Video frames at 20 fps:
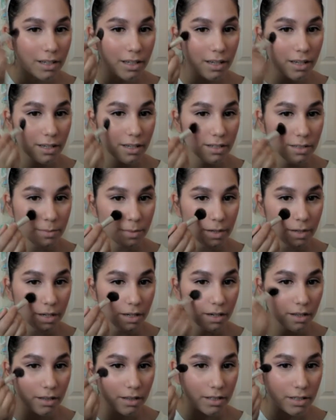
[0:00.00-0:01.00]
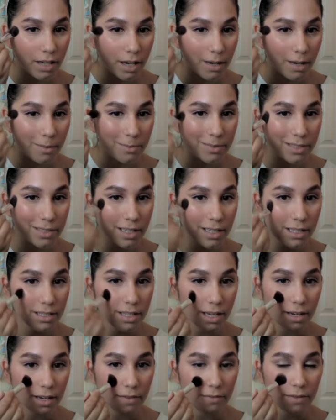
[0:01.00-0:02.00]
and just put it on the tops. It's
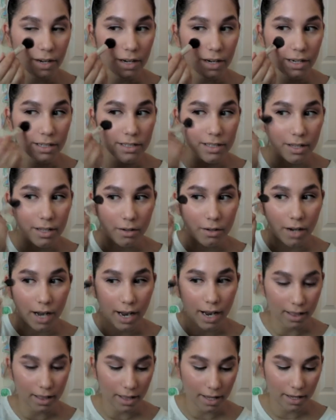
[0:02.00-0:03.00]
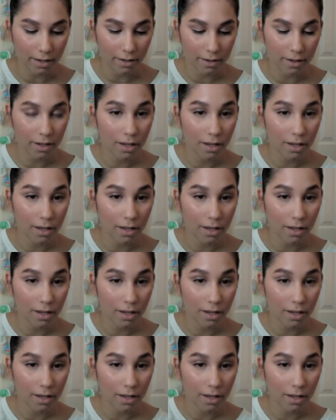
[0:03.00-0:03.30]
like a very subtle highlight.